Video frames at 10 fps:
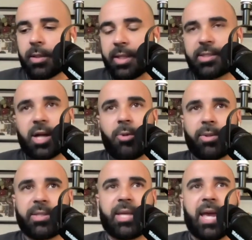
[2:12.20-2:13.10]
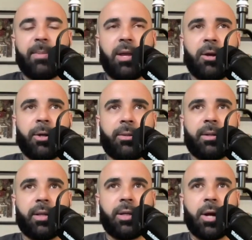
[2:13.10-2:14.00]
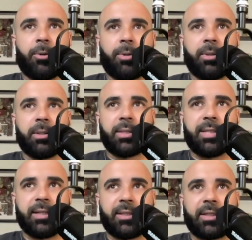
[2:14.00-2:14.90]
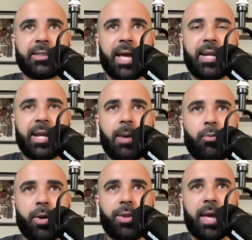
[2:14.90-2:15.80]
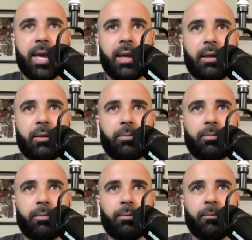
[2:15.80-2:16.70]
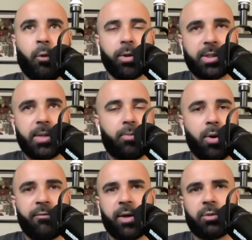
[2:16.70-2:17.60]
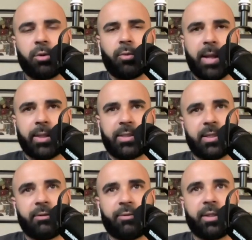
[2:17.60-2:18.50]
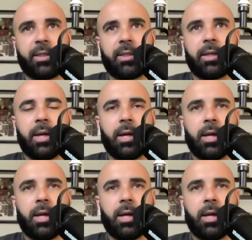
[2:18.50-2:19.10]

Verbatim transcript: let's start with this game here. And, you know, the Celtics end up with a 14-point victory, relatively,